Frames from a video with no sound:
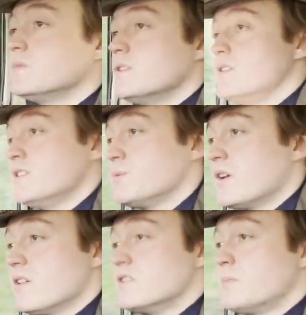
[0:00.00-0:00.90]
This is one
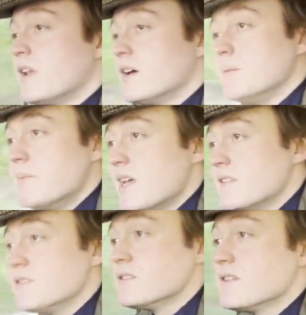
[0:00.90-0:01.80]
of those blind
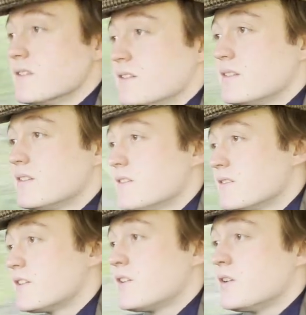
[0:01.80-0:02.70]
bends that
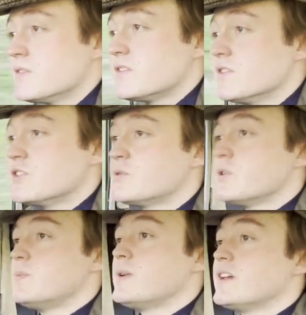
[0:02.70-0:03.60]
it's a constant
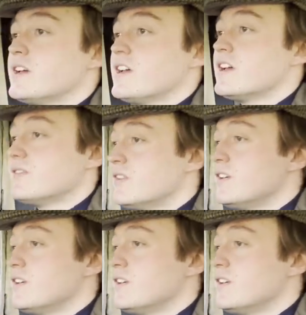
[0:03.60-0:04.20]
swooping curve.